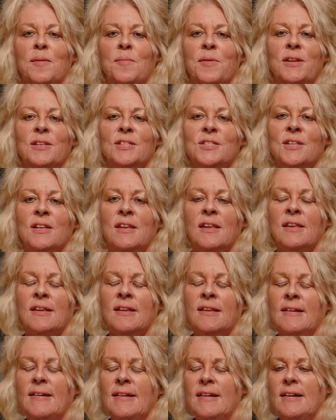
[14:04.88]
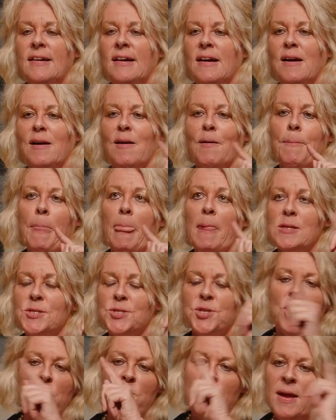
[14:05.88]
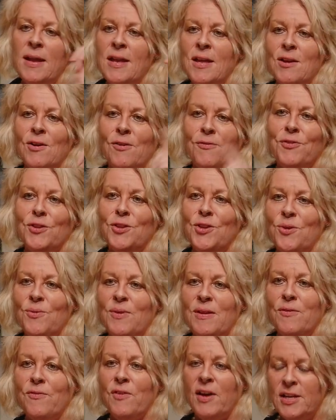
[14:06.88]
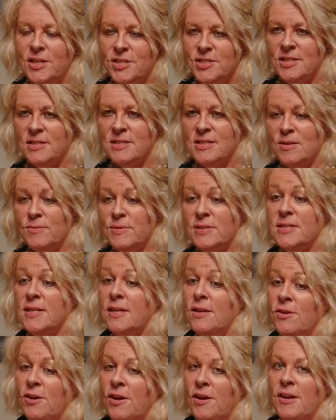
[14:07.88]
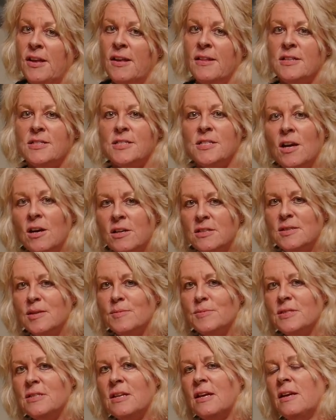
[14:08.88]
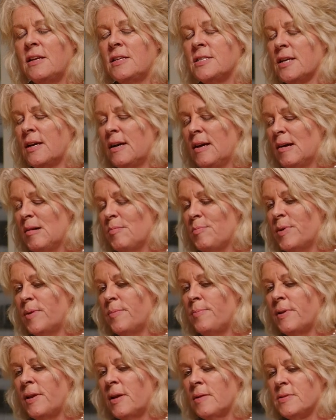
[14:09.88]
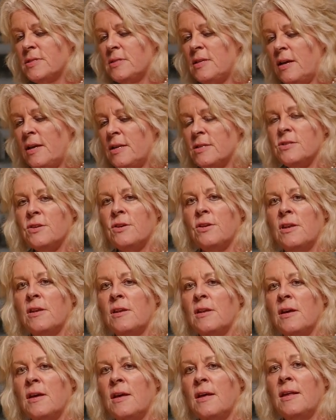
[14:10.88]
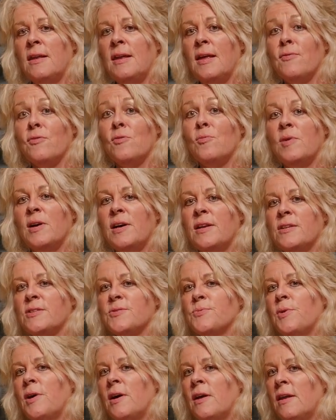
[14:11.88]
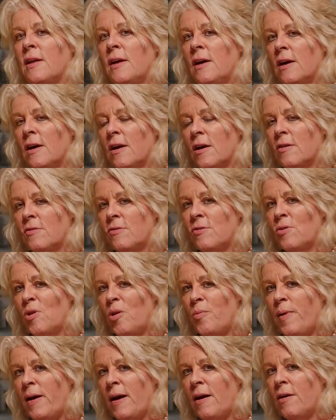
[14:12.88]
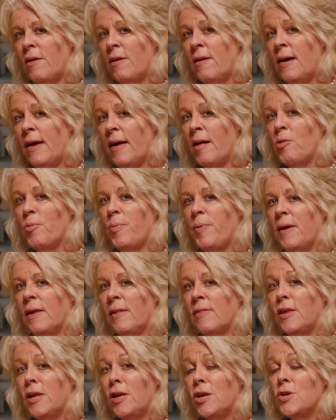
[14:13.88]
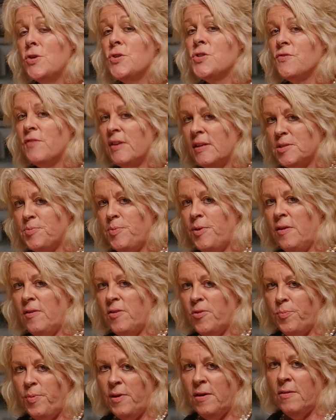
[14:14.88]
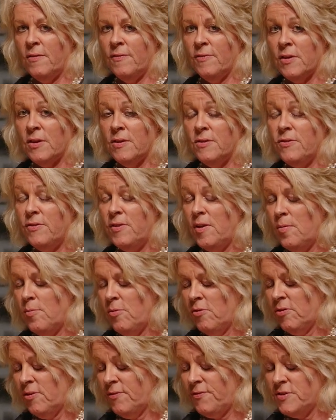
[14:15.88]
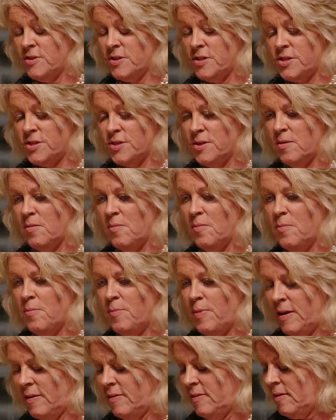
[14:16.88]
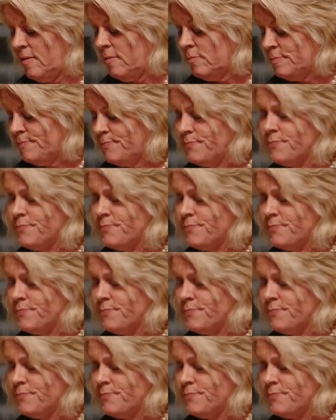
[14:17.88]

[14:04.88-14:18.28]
I mentioned that so many of the new innovations that we see, not only at the startup stage, but upstairs on level minus one, are all about helping the user experience, be it on the consumer or the physician, better.